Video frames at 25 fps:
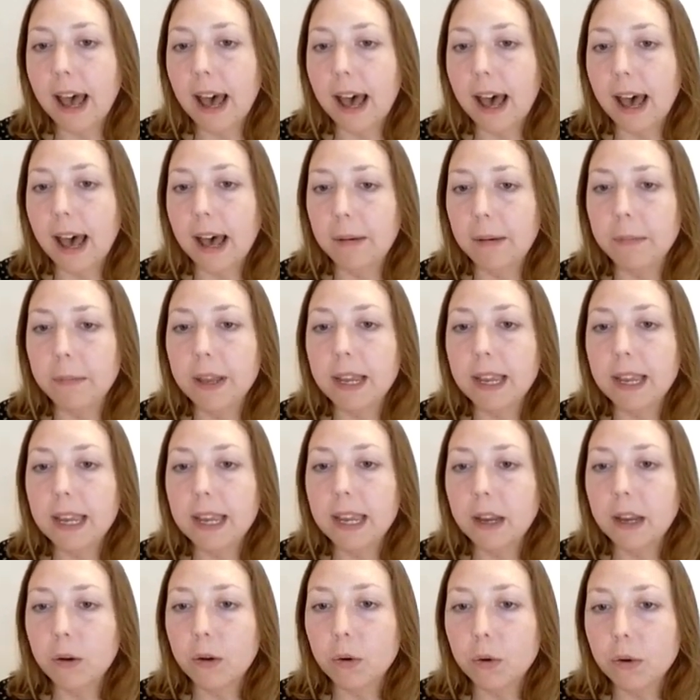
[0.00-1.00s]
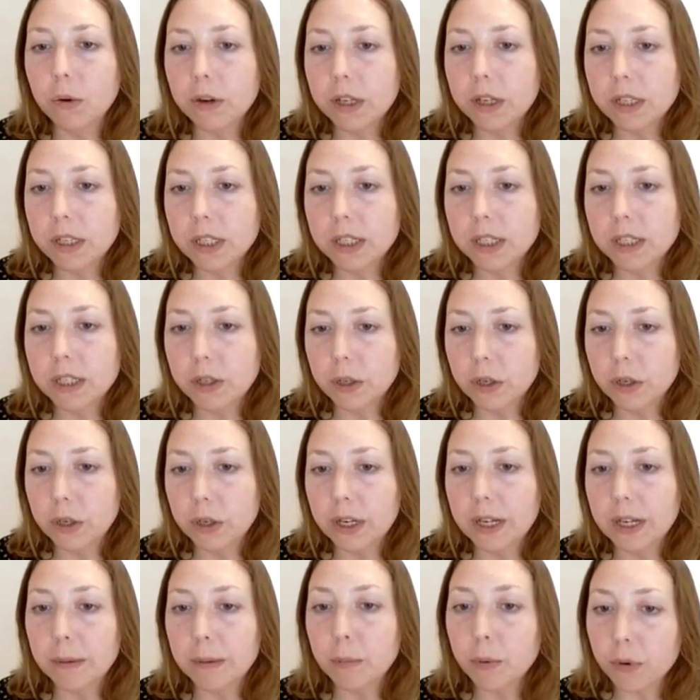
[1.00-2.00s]
in order
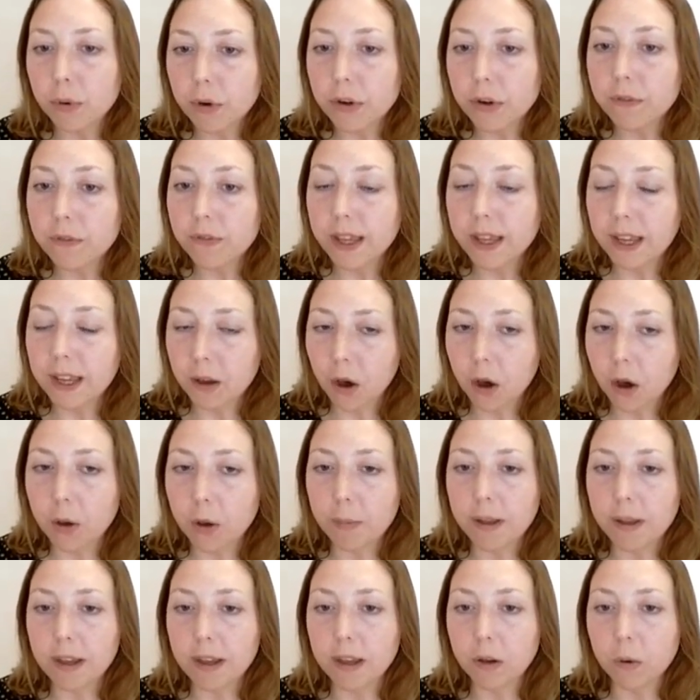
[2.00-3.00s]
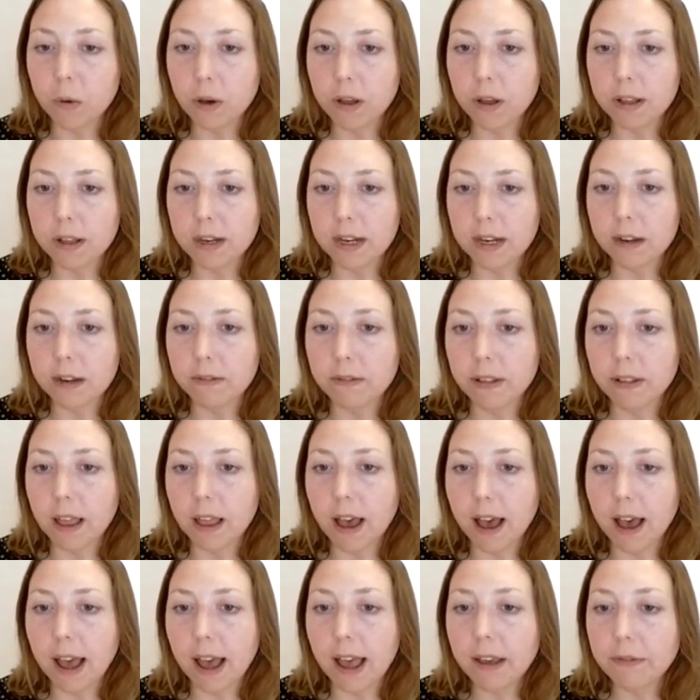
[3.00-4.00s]
to improve their coping and quality of
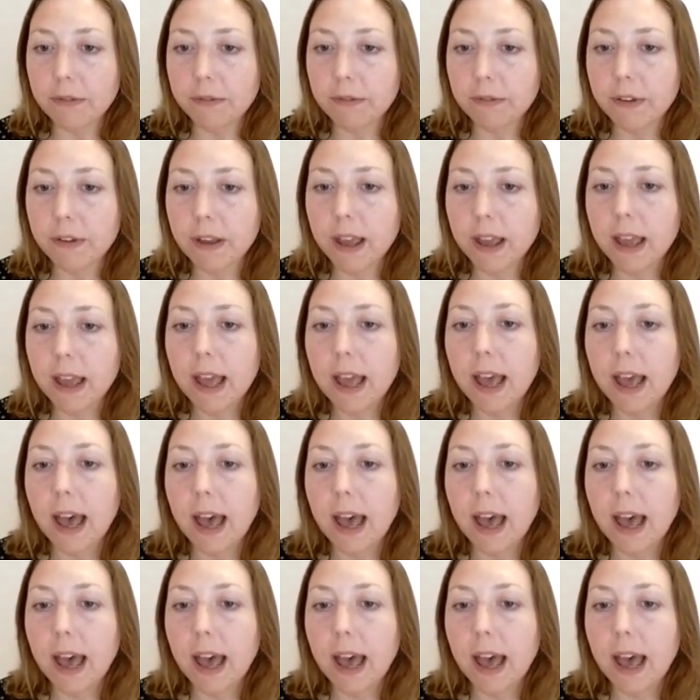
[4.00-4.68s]
life,